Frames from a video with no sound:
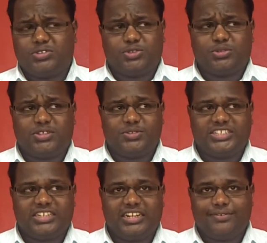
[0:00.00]

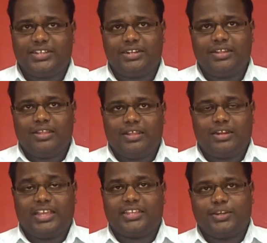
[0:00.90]
2011.
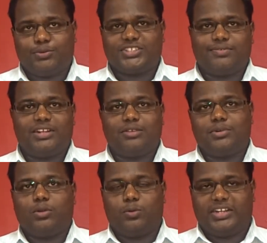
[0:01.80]
Like it was available
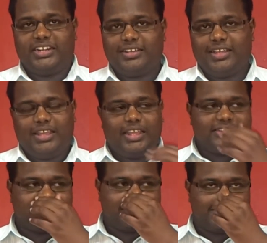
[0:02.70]
overnight.
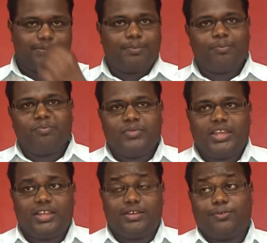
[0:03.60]
It's
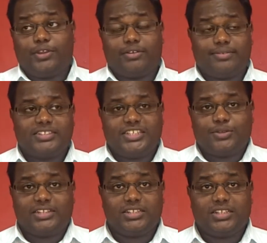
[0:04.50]
for your reference, you can